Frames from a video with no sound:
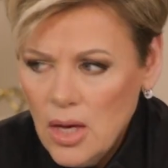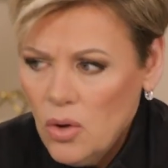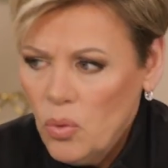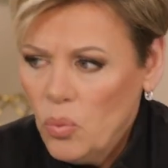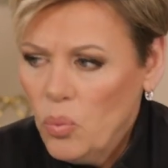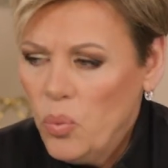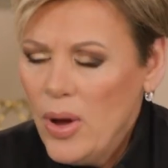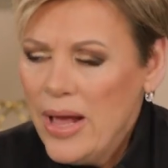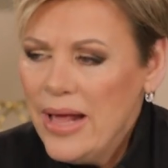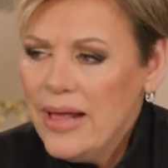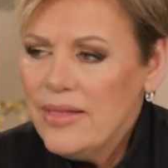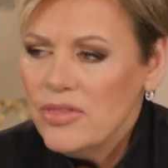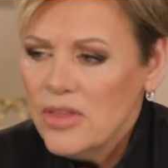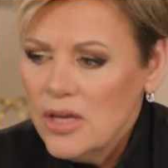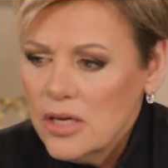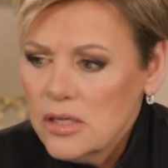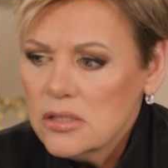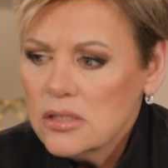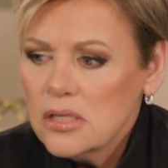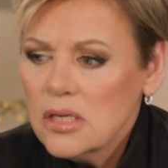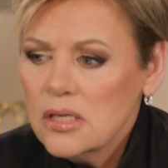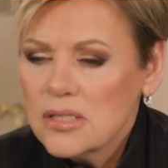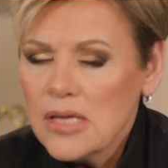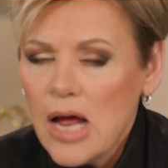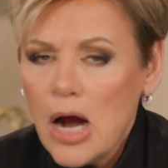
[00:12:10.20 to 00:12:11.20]
We,
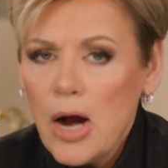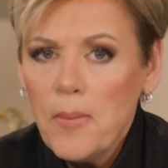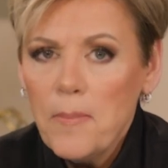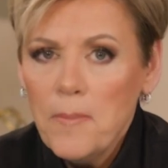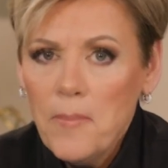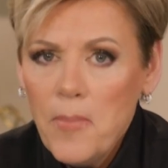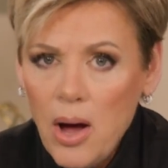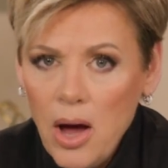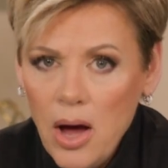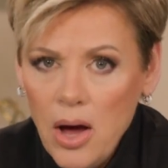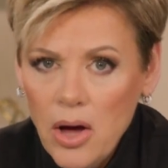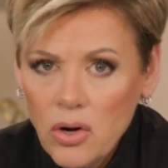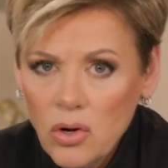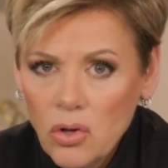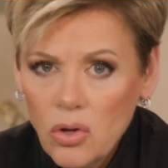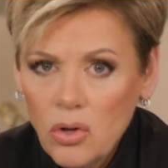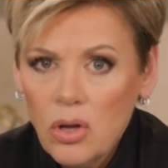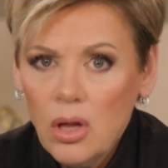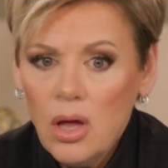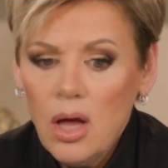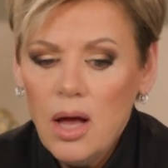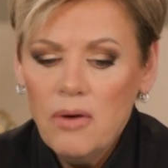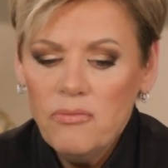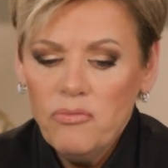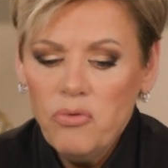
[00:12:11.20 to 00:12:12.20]
this is our
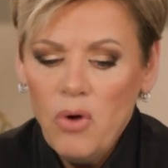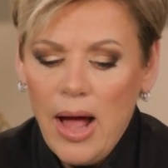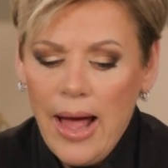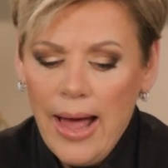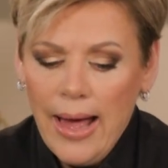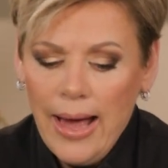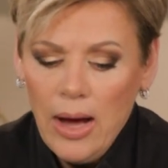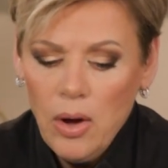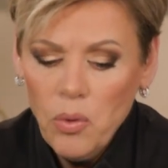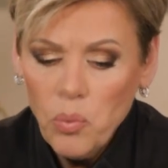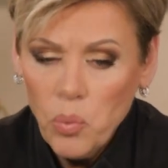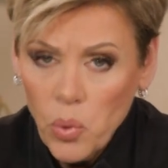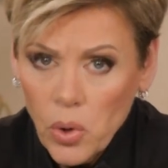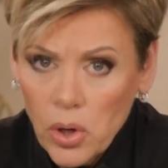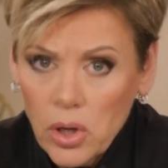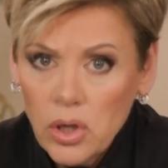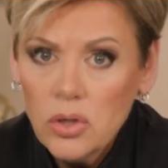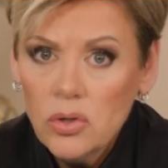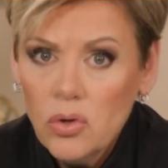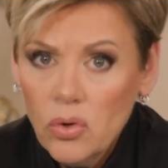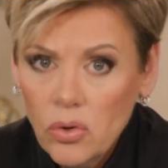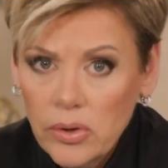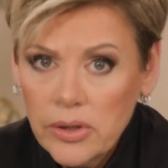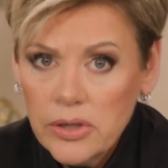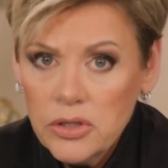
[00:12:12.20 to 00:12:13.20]
model of how we're
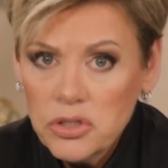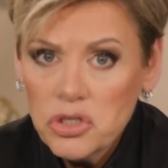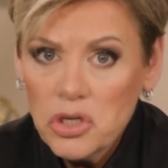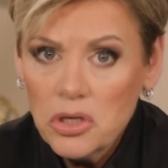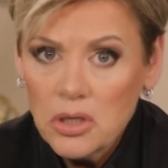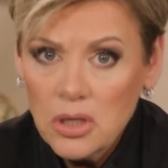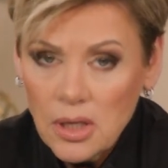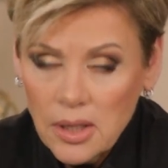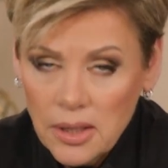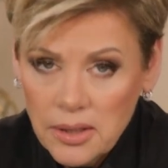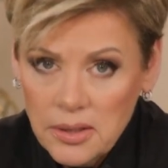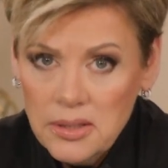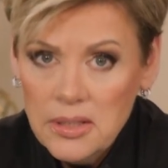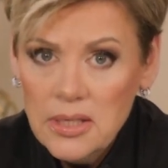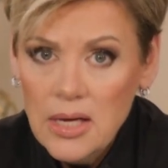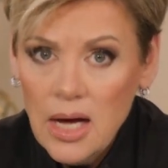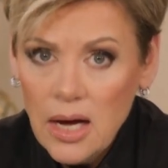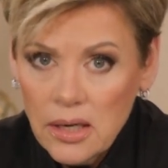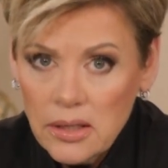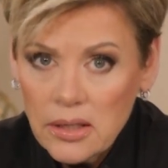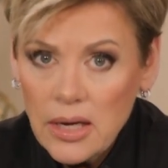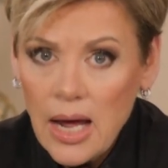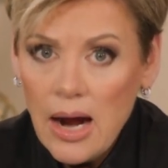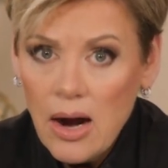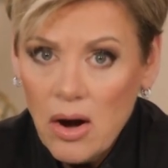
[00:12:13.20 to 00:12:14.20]
going to
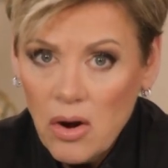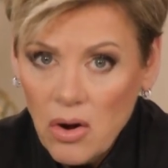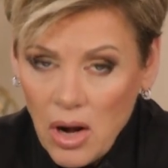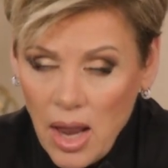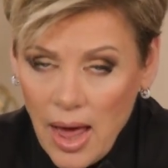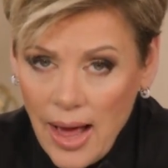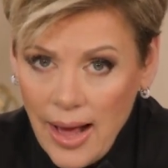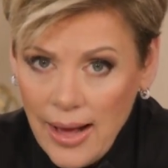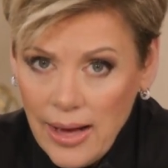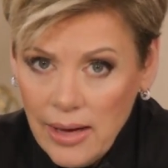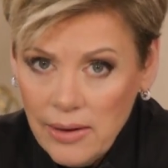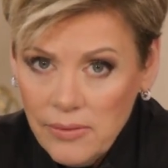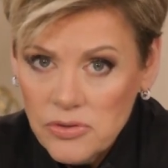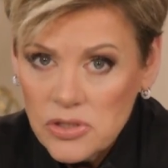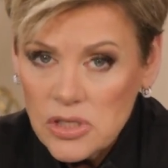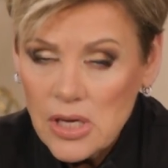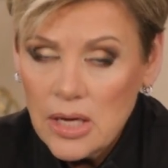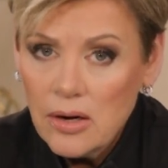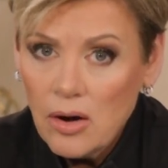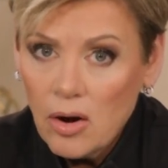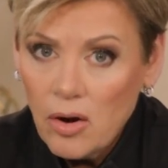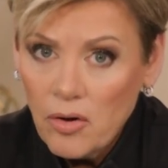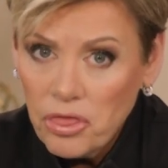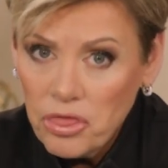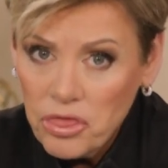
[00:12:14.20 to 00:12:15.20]
conduct our lives
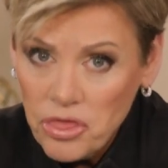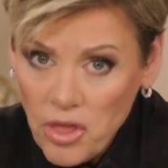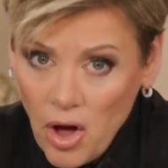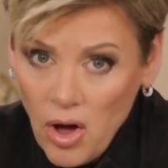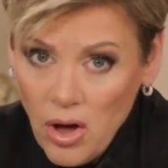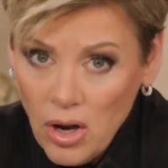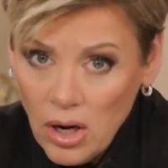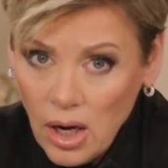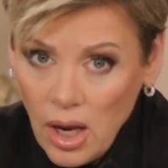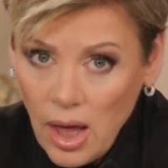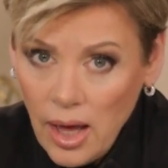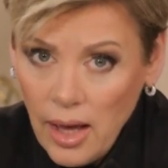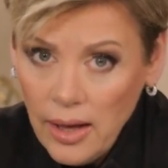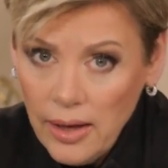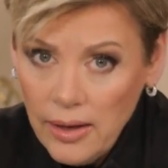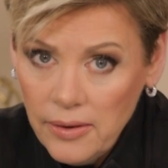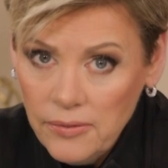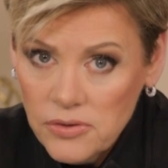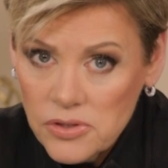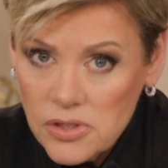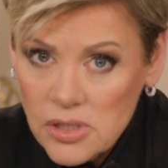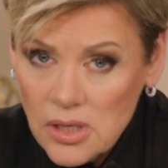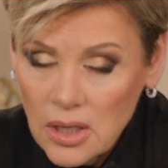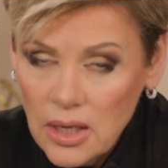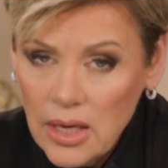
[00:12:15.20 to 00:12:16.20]
and our thought
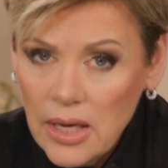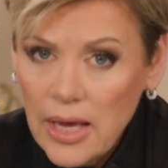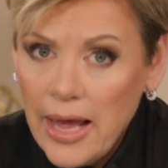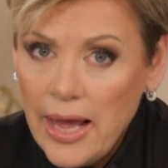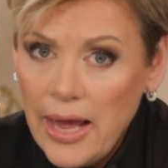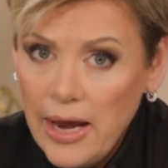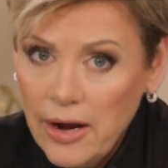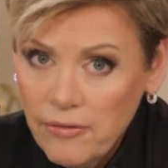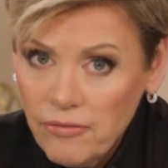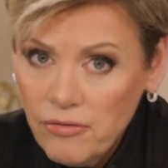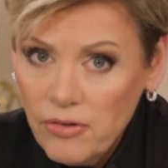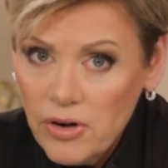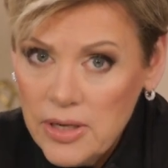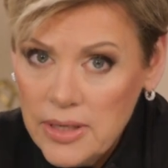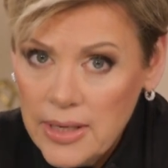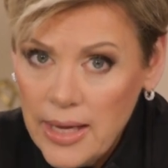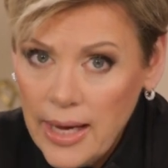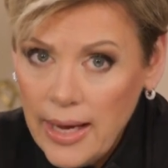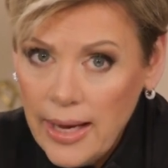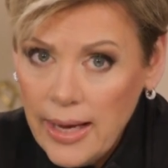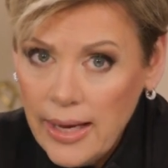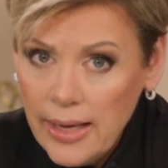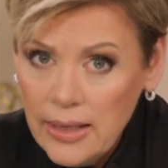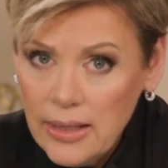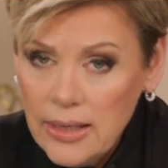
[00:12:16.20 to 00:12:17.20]
lives every
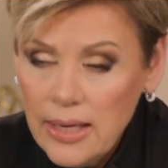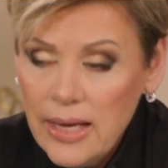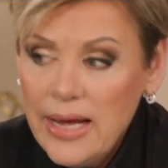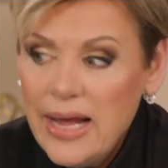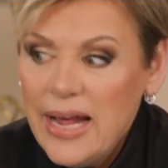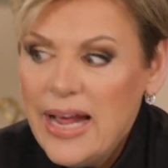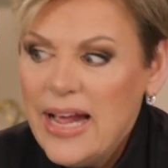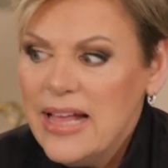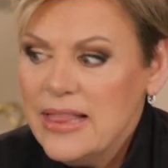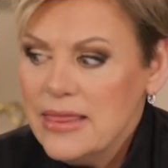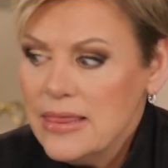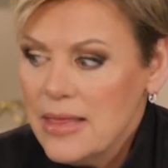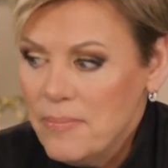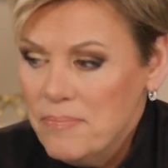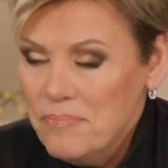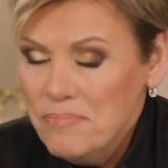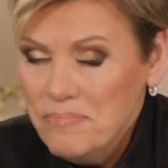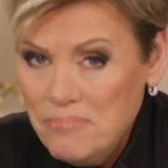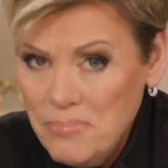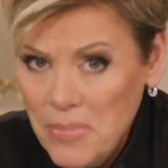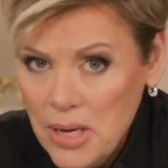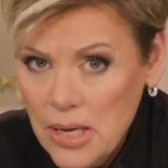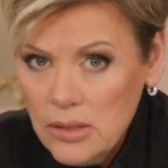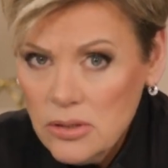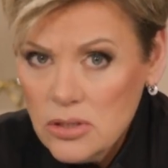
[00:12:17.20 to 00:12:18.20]
day in the
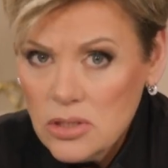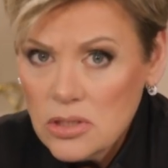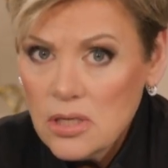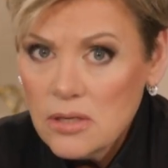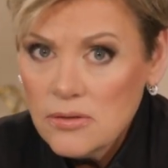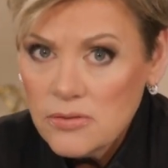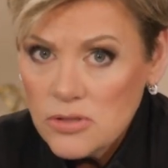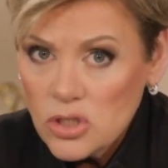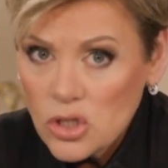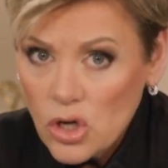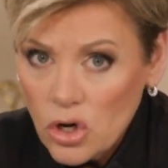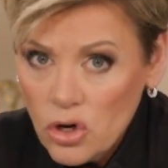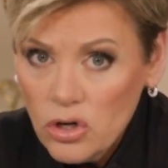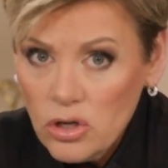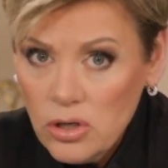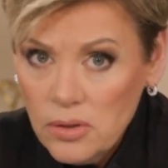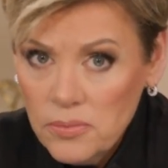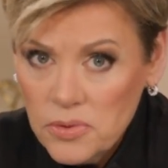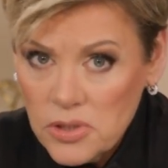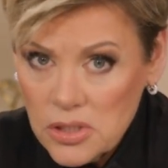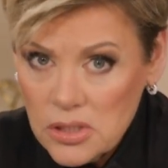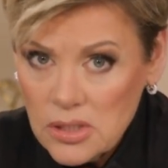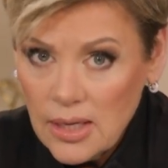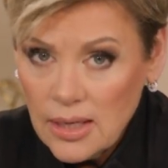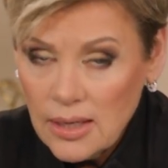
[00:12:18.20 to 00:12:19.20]
midst of
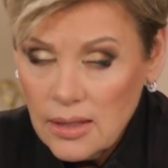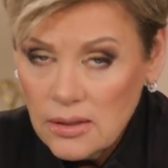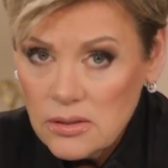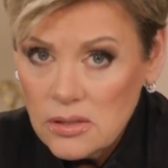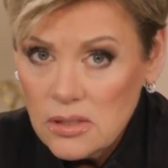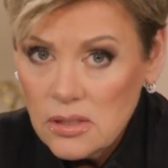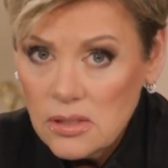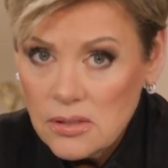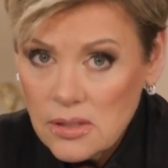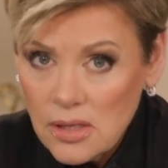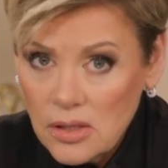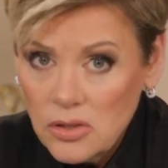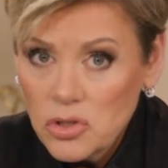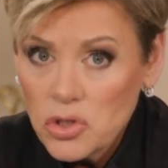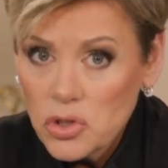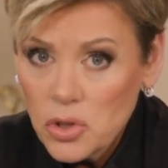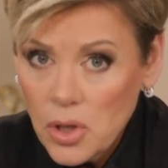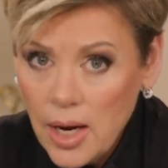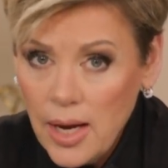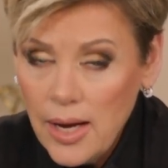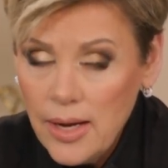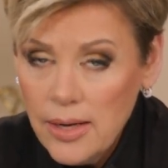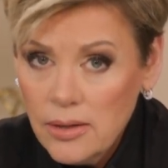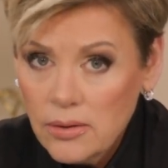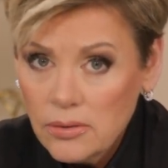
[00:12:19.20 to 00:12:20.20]
circumstances and
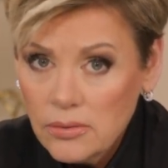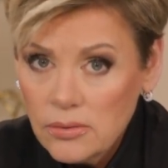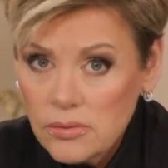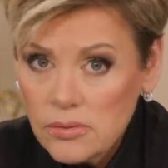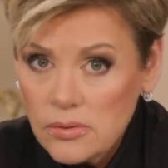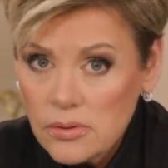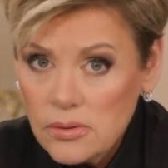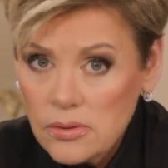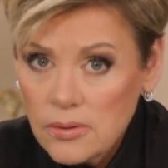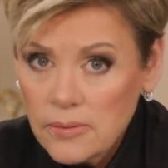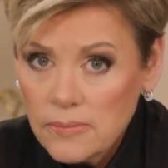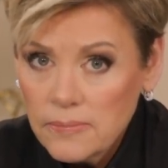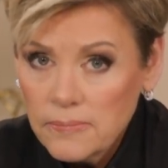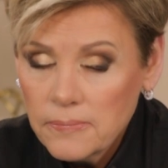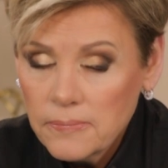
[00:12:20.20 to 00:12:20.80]
trials.